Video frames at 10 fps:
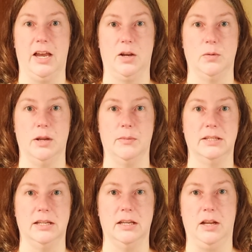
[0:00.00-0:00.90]

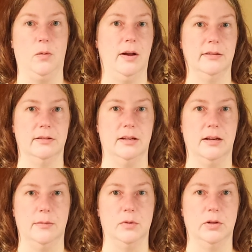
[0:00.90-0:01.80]
equanimity and equality that
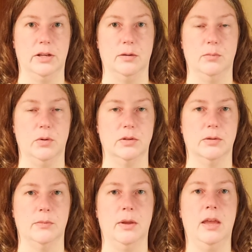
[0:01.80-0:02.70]
I'm learning in
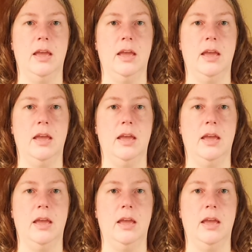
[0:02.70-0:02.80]
Buddhism.